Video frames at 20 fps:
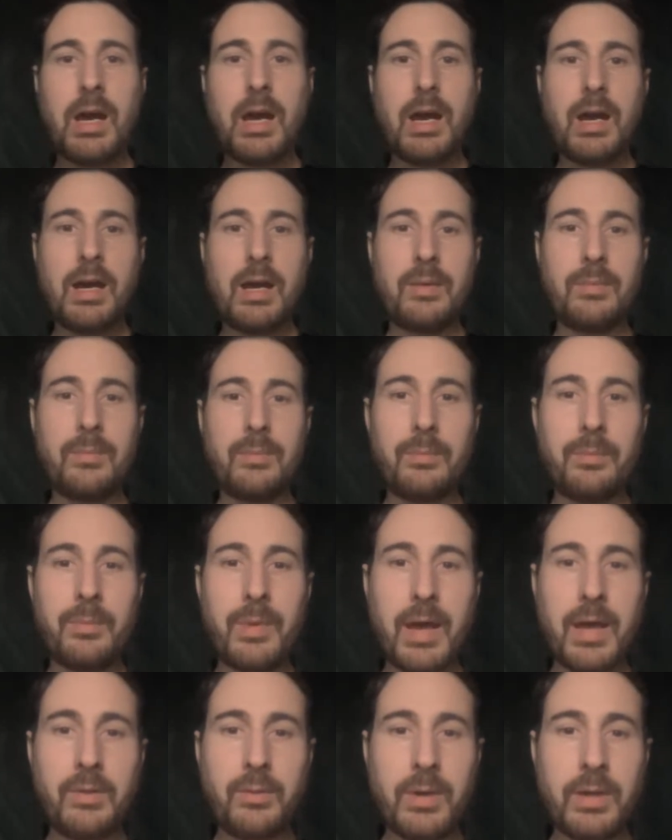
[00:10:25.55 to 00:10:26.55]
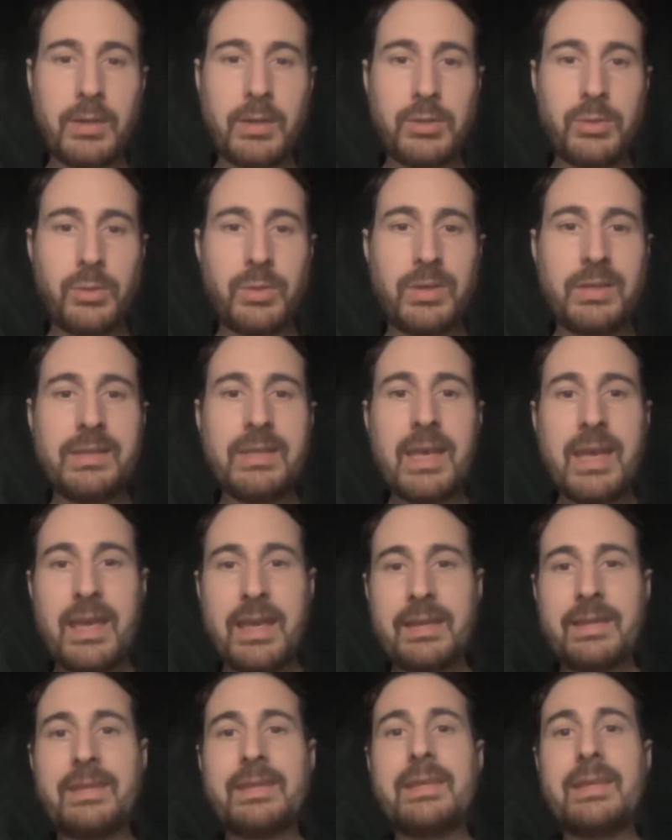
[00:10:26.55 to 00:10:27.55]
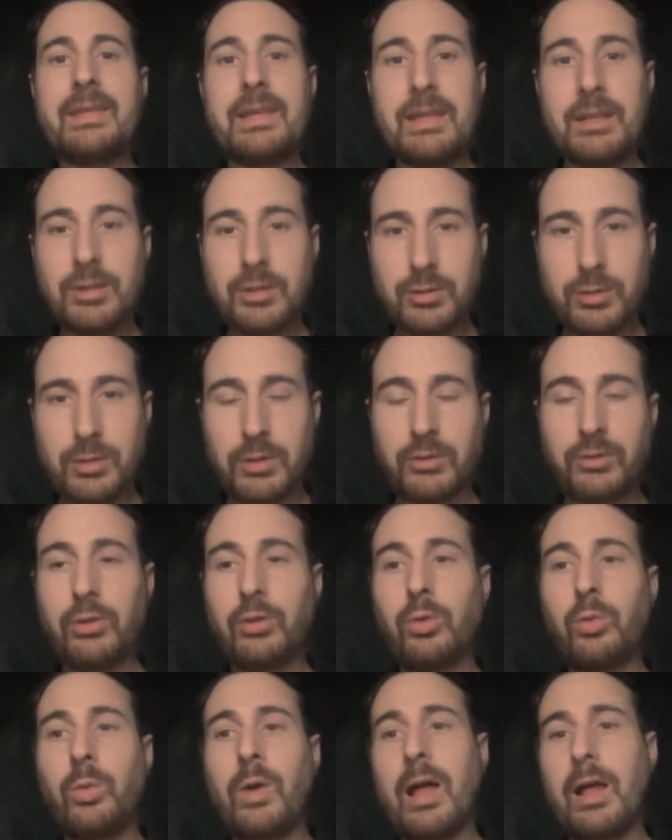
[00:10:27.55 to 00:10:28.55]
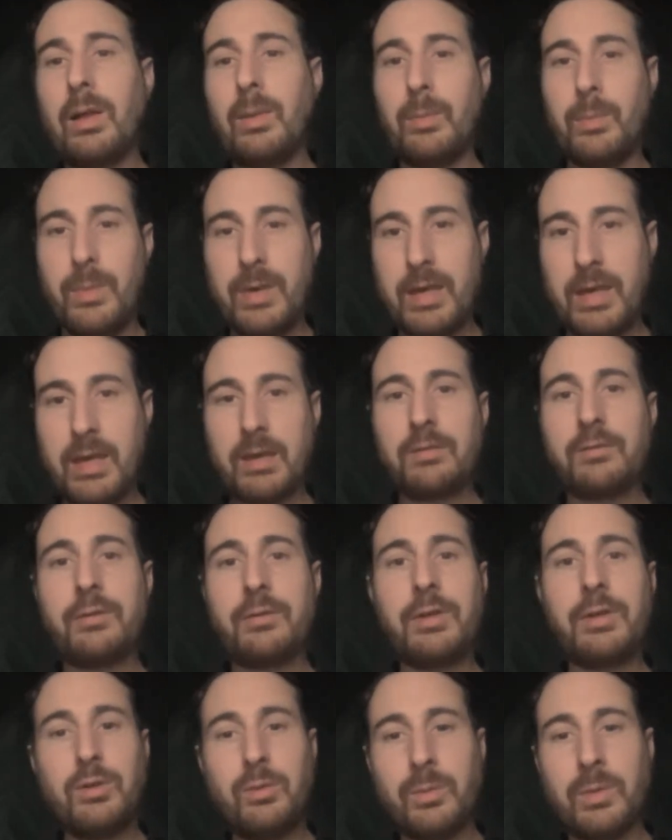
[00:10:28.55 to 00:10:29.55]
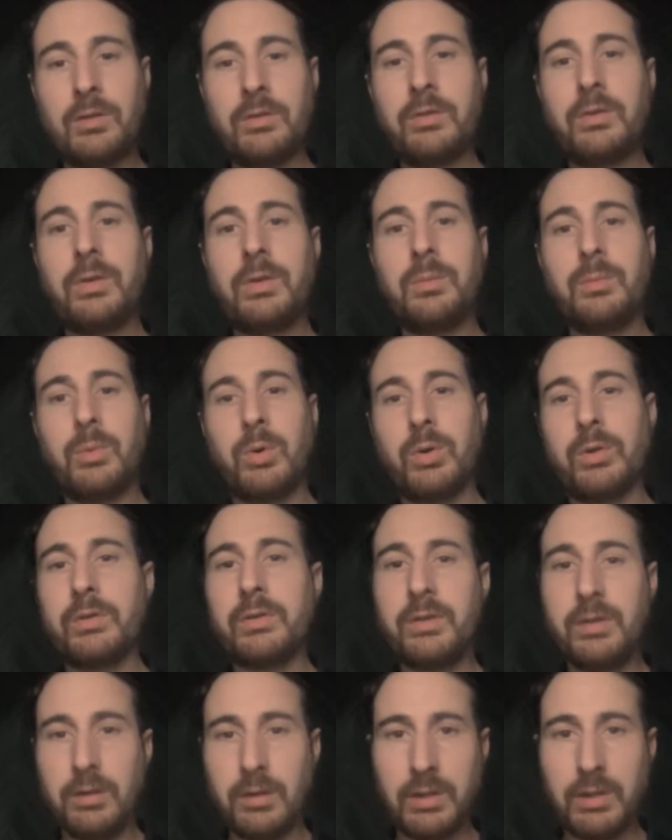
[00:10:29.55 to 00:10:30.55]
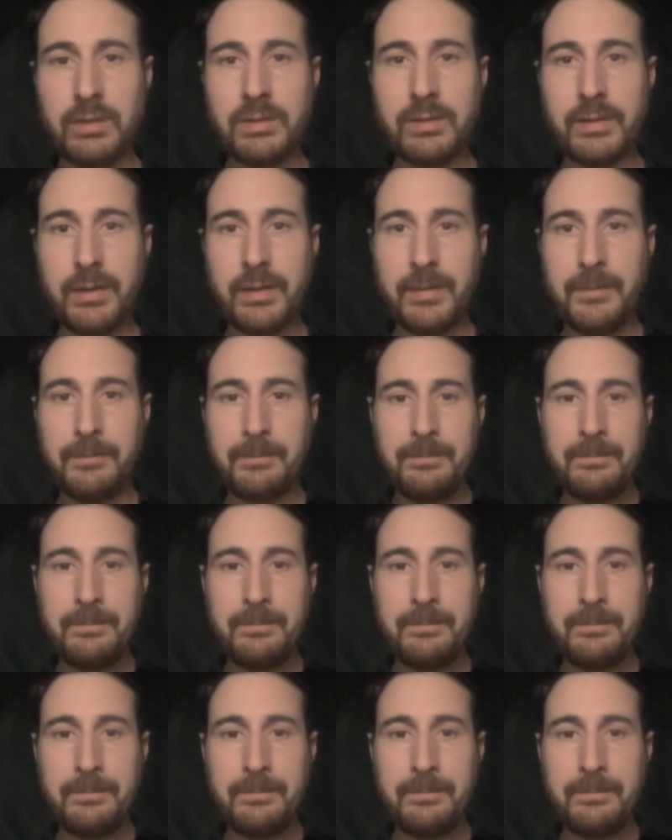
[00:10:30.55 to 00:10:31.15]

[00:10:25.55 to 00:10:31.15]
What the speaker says: by which we take the interests or the well-being of humans more seriously.